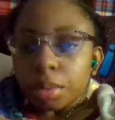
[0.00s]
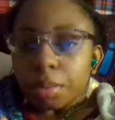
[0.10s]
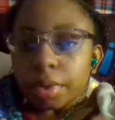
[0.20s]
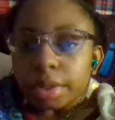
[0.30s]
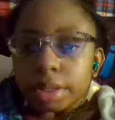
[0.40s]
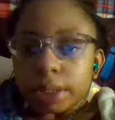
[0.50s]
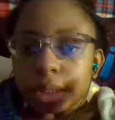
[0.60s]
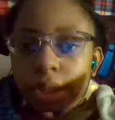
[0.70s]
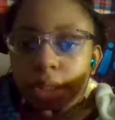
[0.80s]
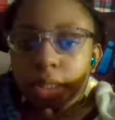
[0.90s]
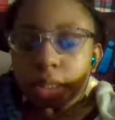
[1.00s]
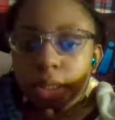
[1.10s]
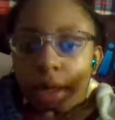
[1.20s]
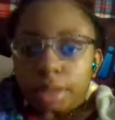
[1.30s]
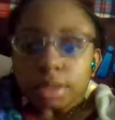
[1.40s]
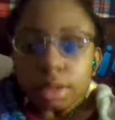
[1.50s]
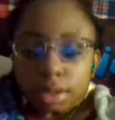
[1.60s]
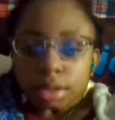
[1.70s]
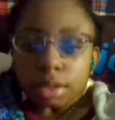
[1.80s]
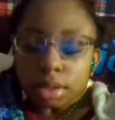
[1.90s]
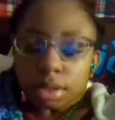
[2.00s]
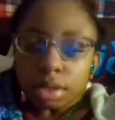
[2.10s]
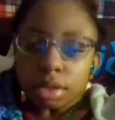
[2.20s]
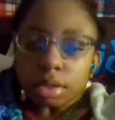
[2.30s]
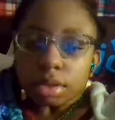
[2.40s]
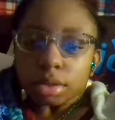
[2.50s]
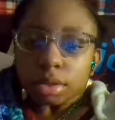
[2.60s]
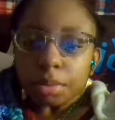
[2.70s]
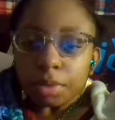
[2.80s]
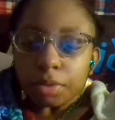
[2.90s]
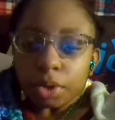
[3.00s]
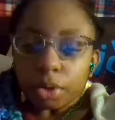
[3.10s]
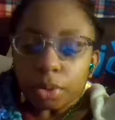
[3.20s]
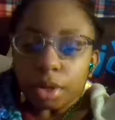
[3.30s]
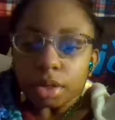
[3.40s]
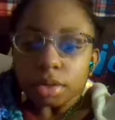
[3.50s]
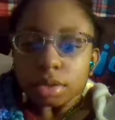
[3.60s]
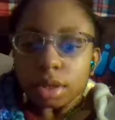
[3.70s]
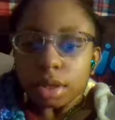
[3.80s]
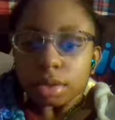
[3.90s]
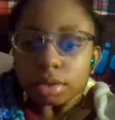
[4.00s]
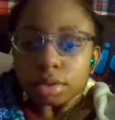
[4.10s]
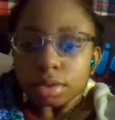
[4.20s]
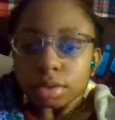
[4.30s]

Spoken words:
But that is my video. That is science.